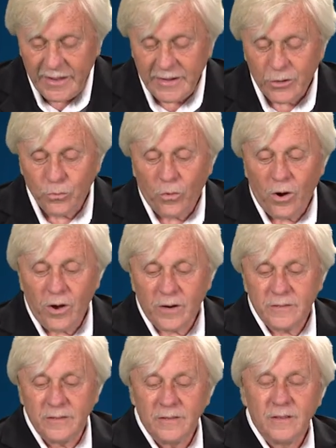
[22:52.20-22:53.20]
And he
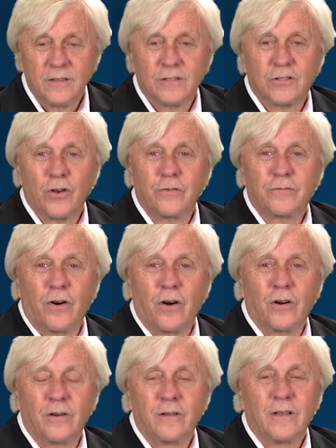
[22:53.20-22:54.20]
walked so
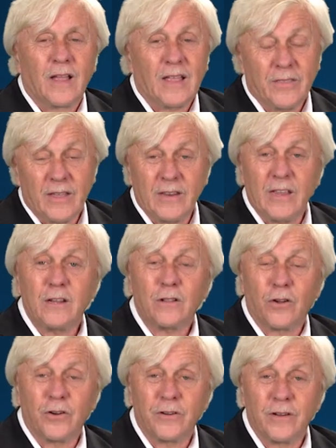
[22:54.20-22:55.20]
far, and then he
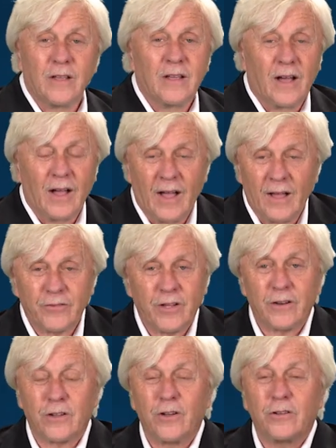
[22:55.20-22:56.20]
learned, I've
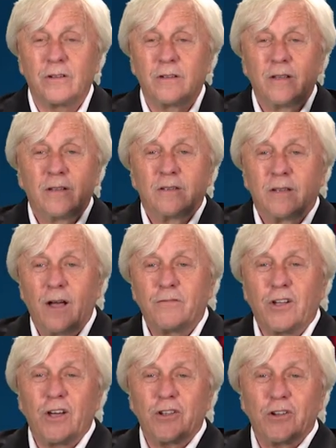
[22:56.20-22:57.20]
got to go
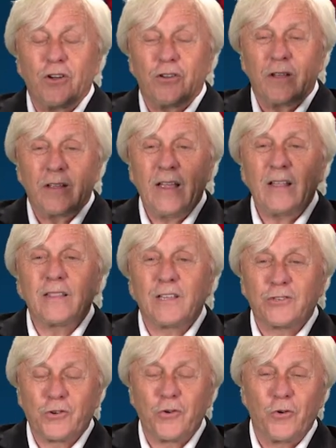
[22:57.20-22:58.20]
to
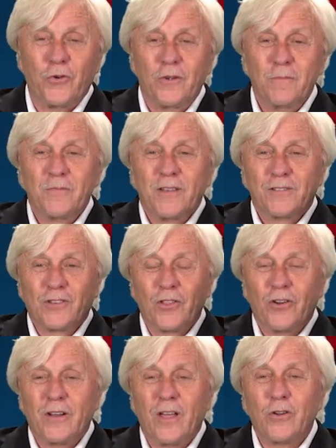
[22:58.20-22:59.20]
healing school to
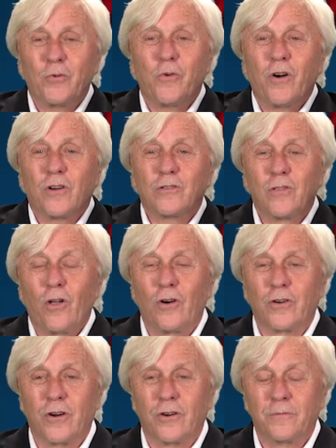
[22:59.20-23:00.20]
learn how to walk
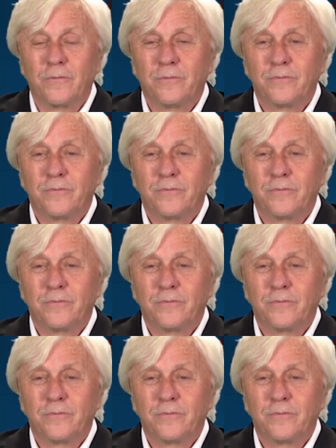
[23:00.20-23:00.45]
longer.